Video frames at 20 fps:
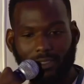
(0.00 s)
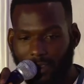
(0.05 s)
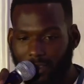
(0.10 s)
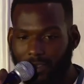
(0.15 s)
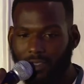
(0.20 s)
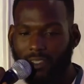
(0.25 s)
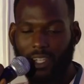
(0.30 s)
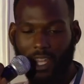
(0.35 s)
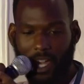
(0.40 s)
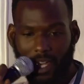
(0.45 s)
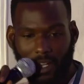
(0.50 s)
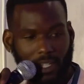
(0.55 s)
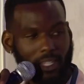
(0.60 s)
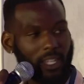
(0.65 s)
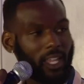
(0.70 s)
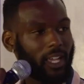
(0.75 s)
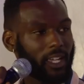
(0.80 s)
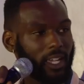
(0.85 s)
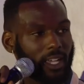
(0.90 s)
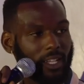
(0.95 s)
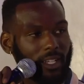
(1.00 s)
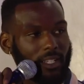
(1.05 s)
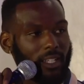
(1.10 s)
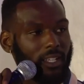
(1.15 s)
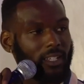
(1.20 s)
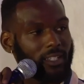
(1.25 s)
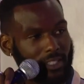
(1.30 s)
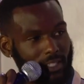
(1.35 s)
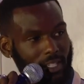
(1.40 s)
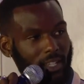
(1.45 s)
9 o'clock, 8
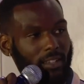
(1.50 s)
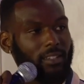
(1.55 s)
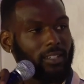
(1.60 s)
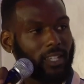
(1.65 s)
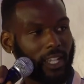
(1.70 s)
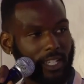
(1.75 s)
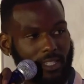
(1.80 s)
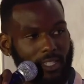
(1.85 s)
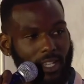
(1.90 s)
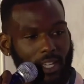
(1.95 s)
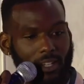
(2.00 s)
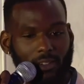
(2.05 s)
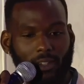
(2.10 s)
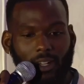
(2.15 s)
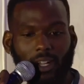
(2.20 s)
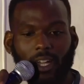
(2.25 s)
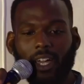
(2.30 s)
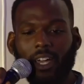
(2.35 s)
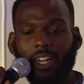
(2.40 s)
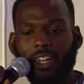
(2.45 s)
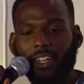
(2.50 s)
o'clock, et cetera.